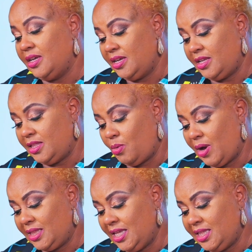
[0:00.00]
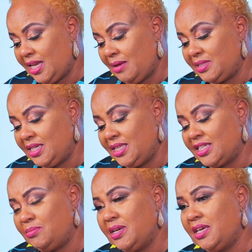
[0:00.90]
the one thing that I'm seeing
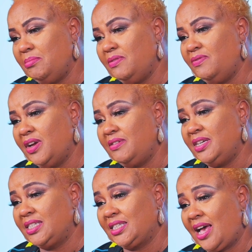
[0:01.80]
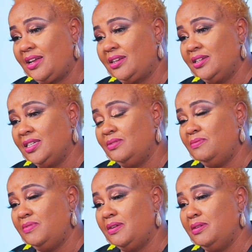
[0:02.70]
that's making me very sad is
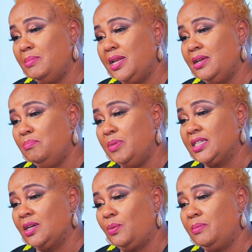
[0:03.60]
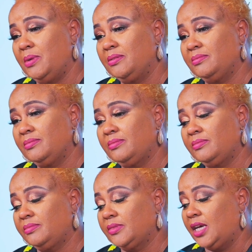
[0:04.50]
very many bitter women.
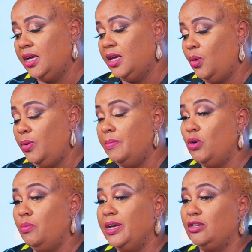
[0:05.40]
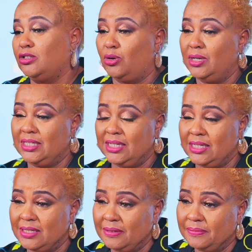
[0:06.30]
Women who made choices